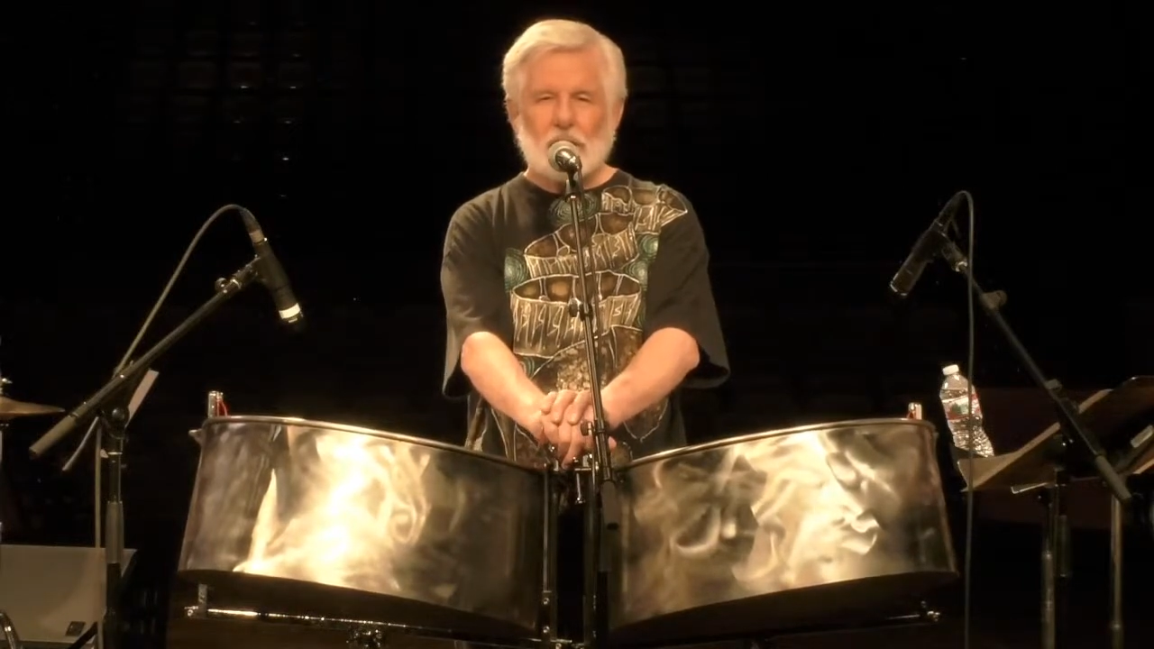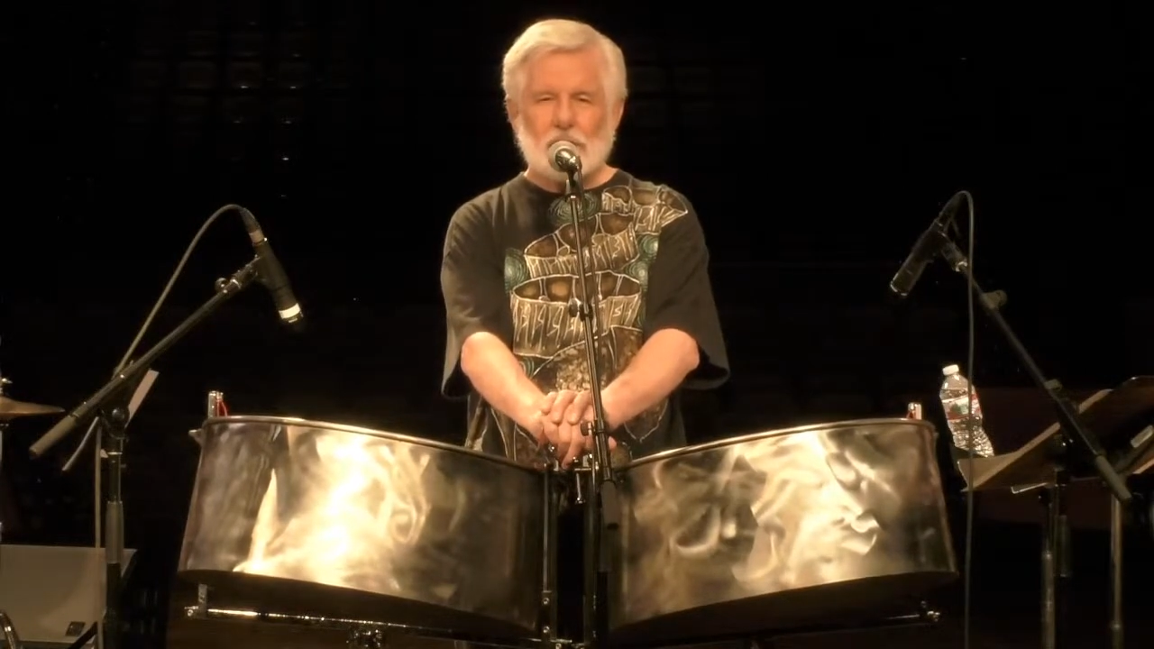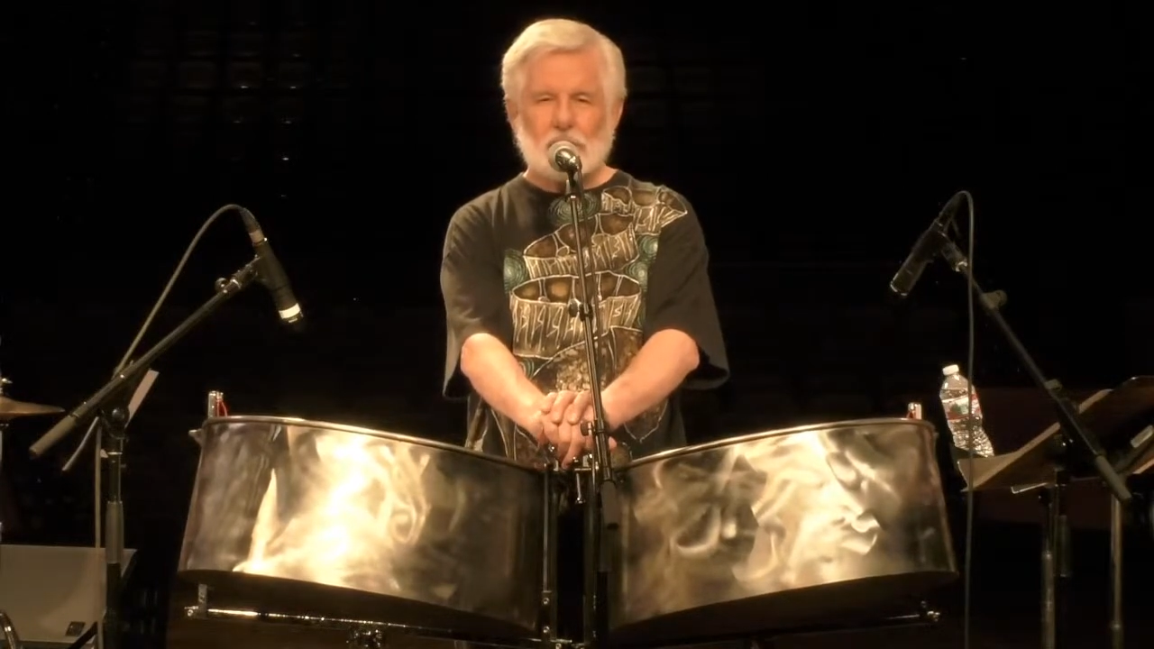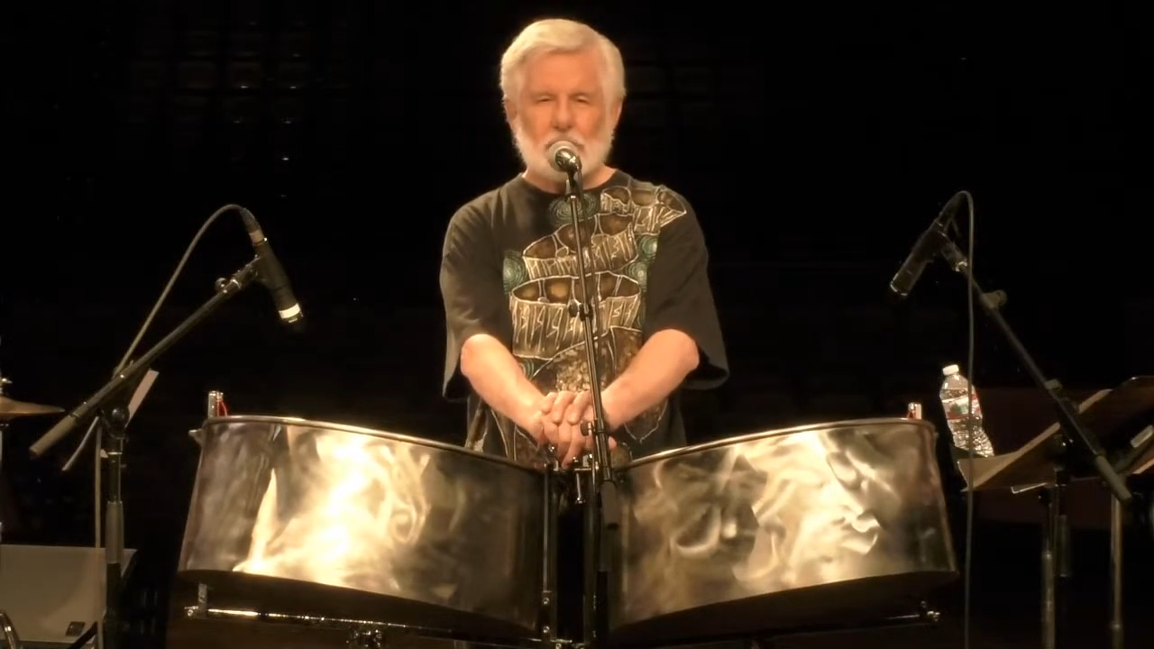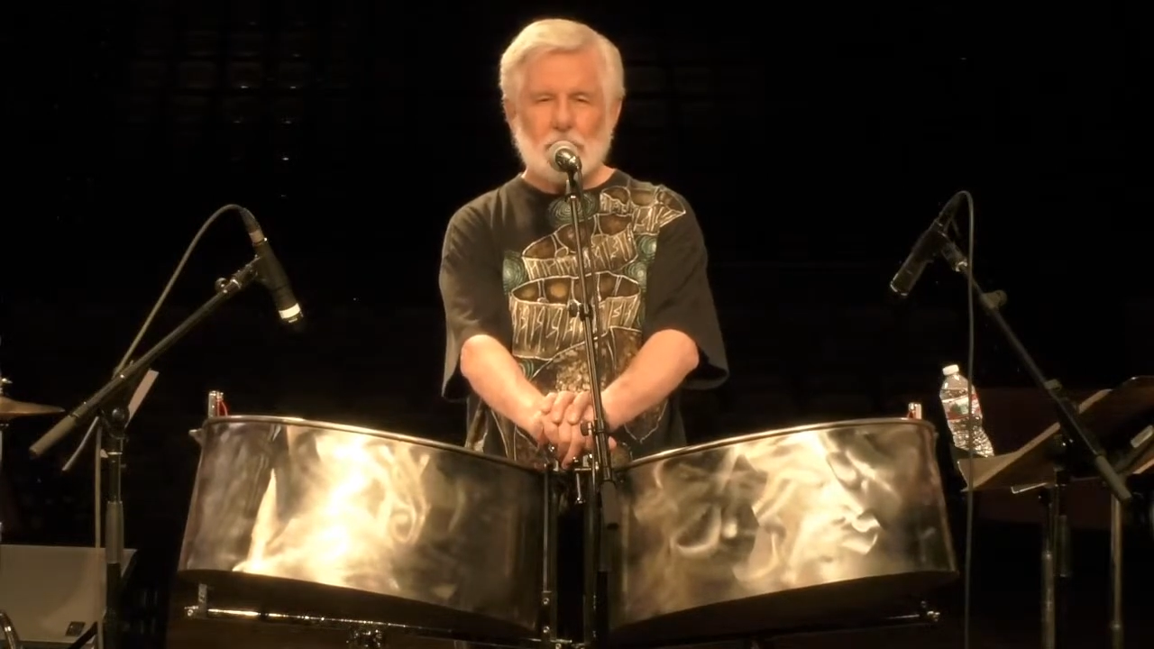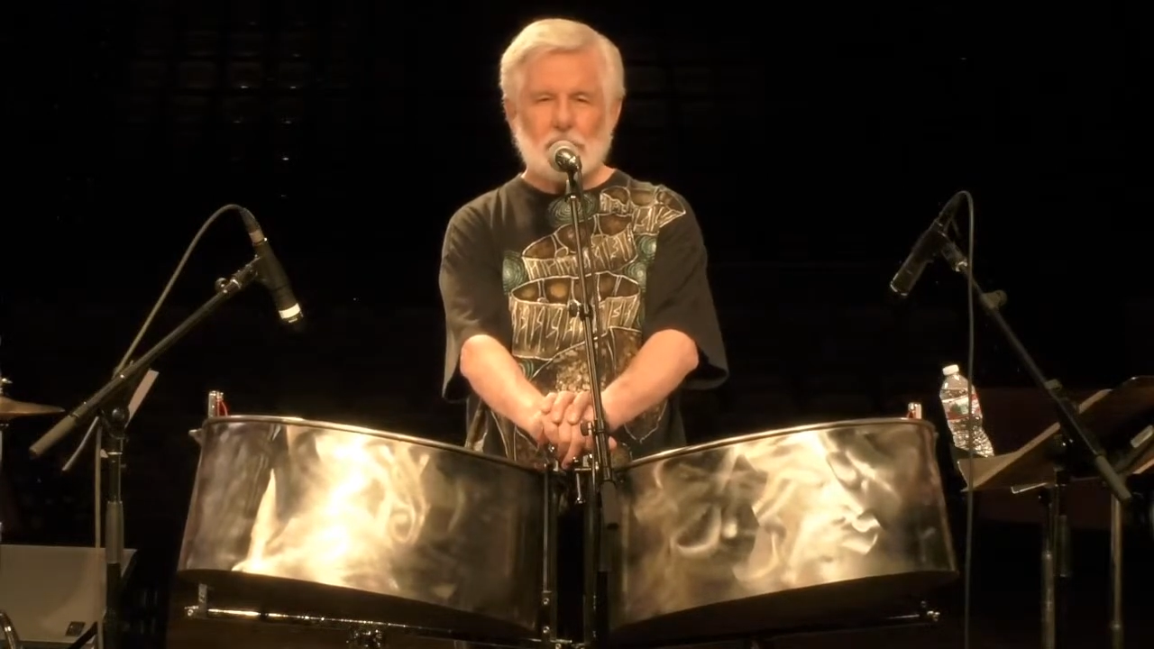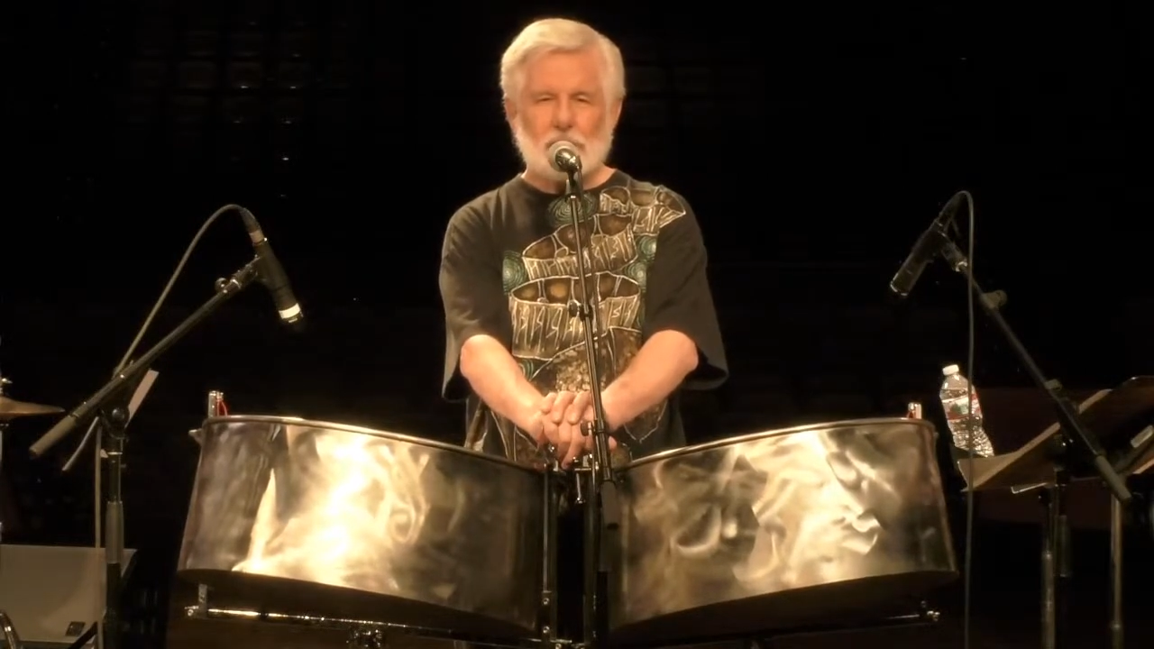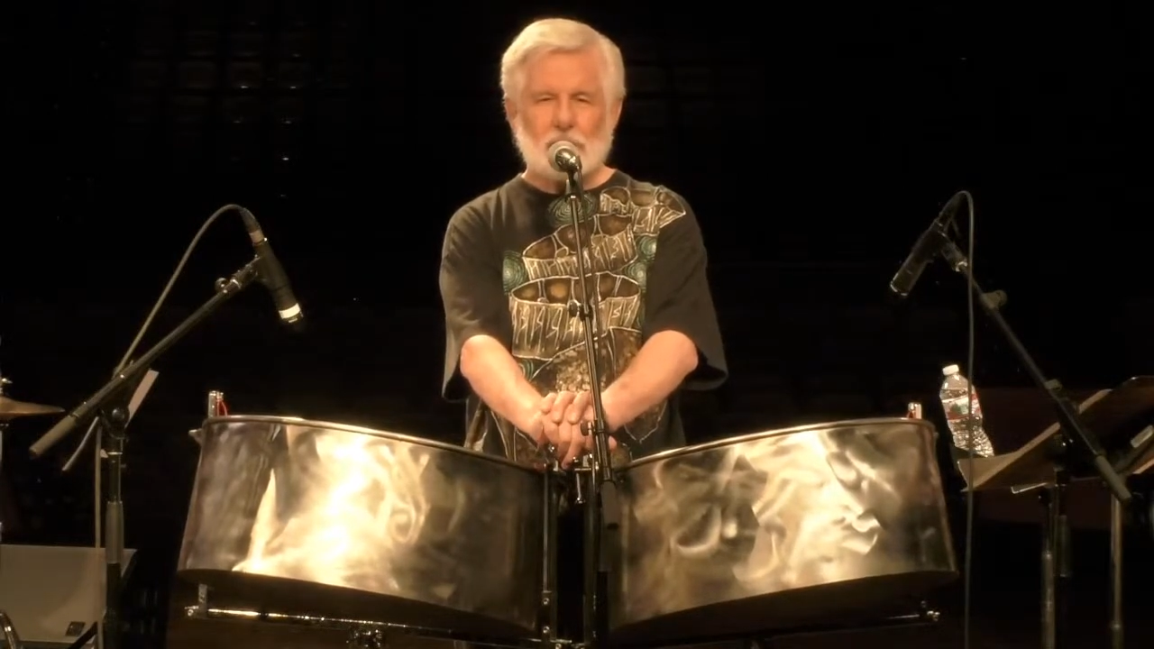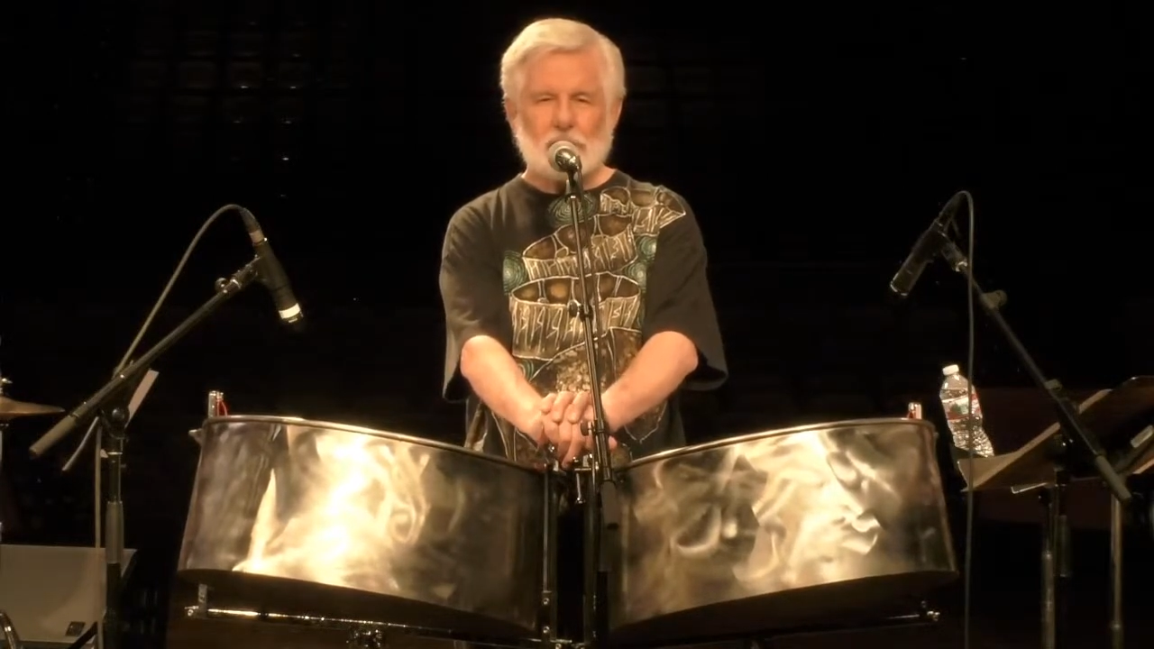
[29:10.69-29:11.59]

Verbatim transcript: so sometimes you